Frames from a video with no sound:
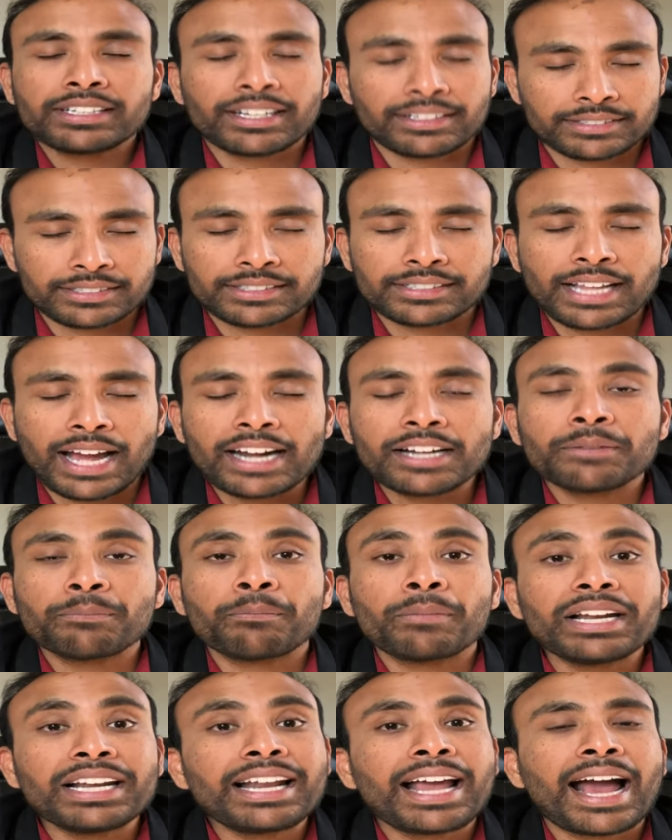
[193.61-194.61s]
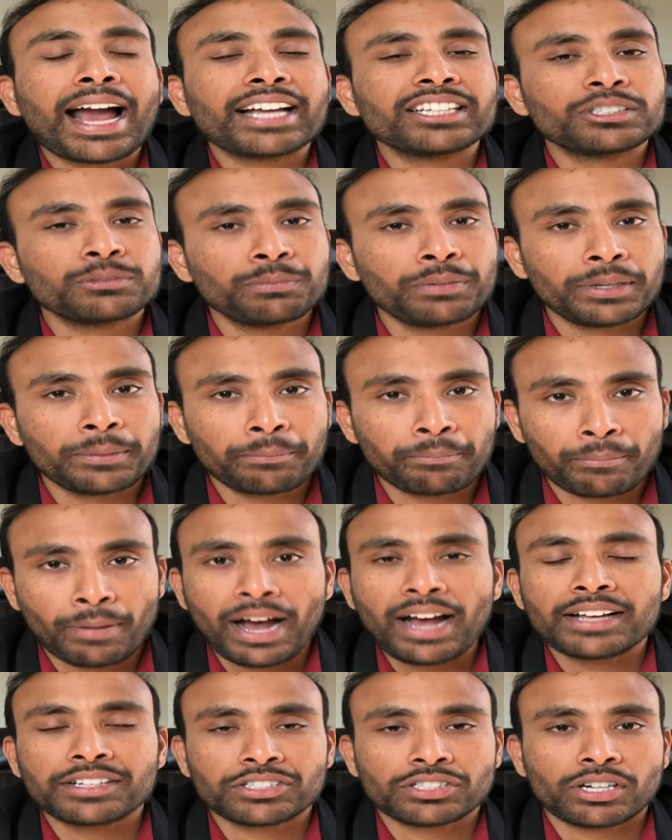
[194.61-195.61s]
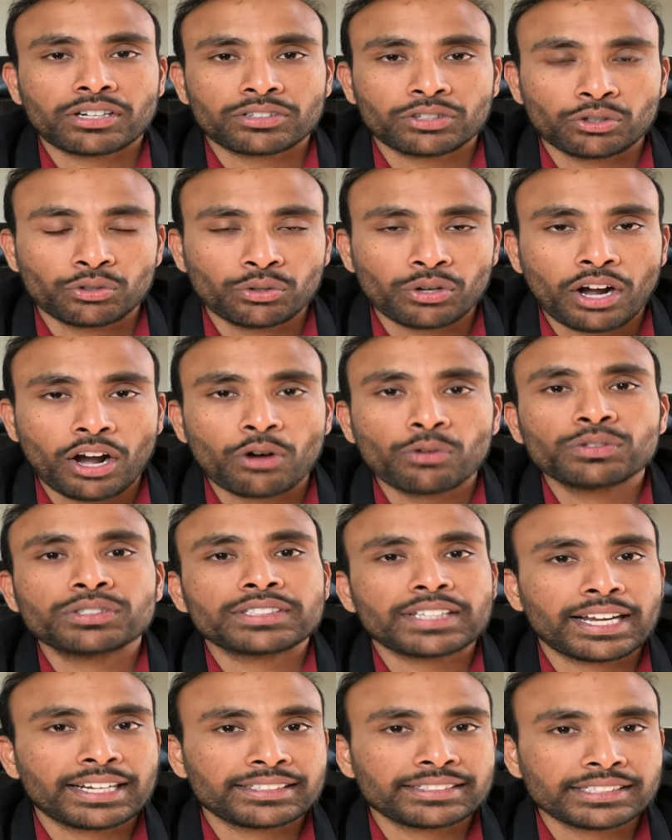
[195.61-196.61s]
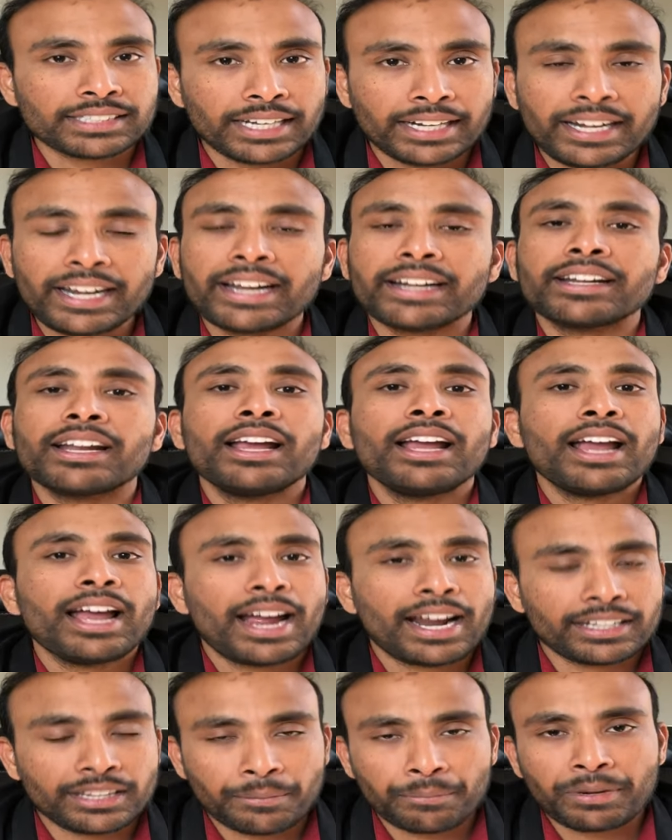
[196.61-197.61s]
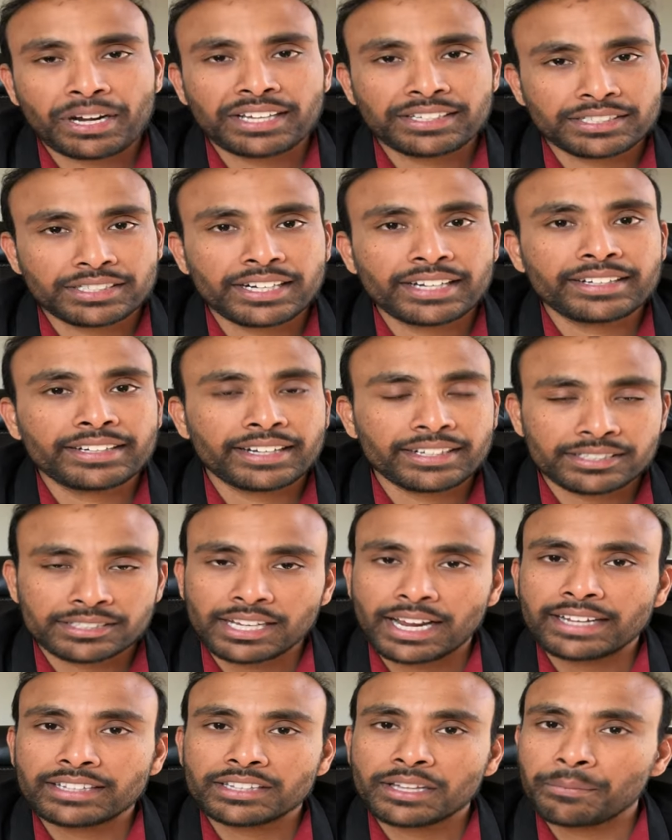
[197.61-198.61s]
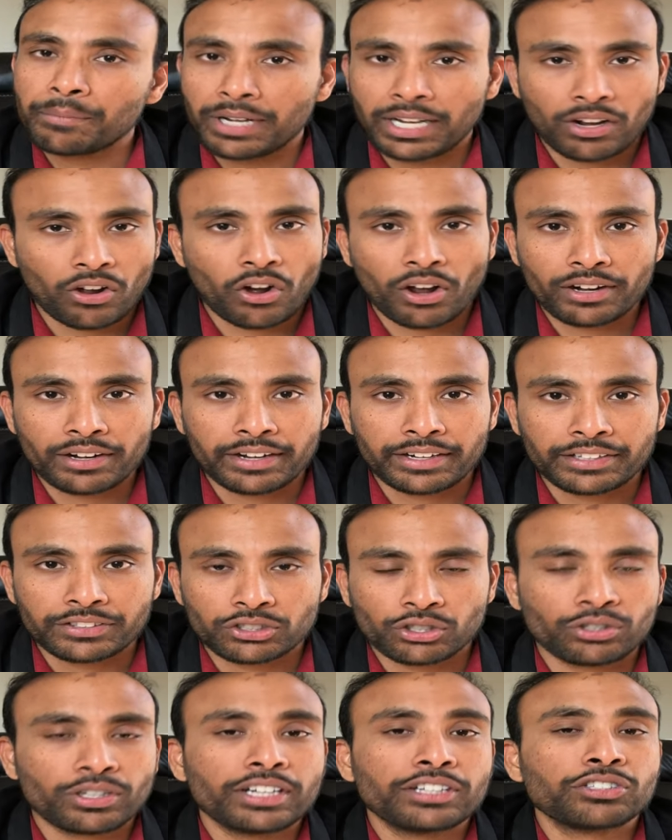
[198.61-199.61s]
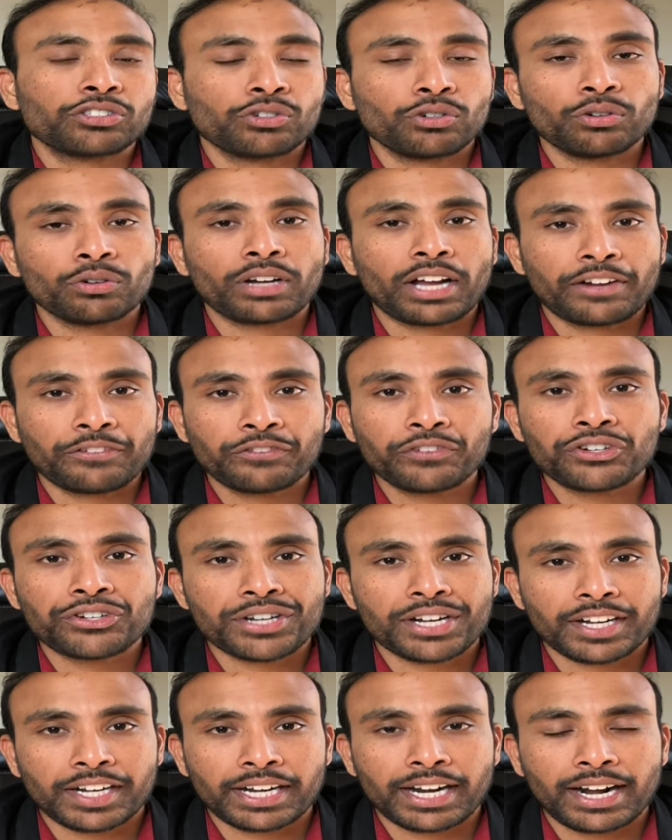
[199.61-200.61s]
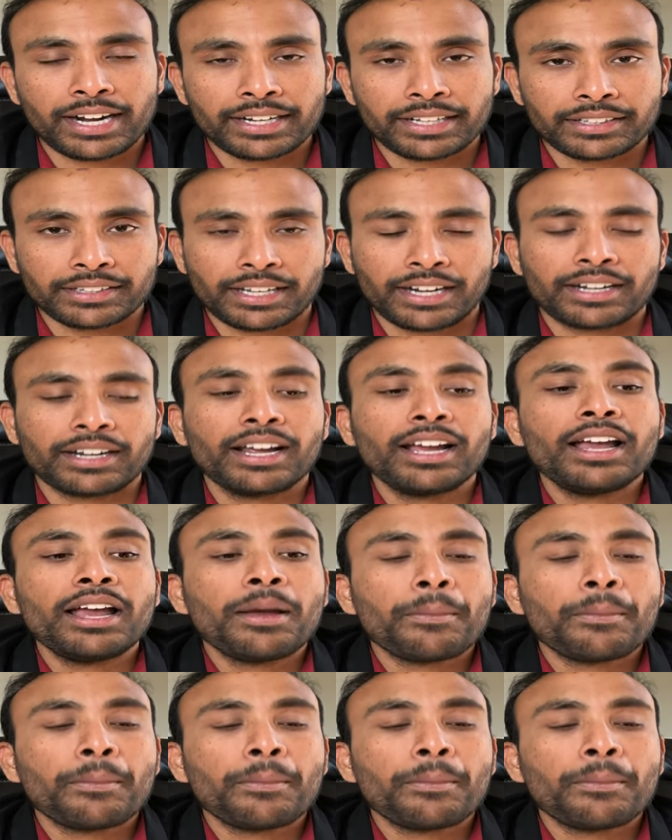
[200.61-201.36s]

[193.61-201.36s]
Yes, that bill has been passed through House and Senate and the President did sign the bill already. So there is no confusion regarding that.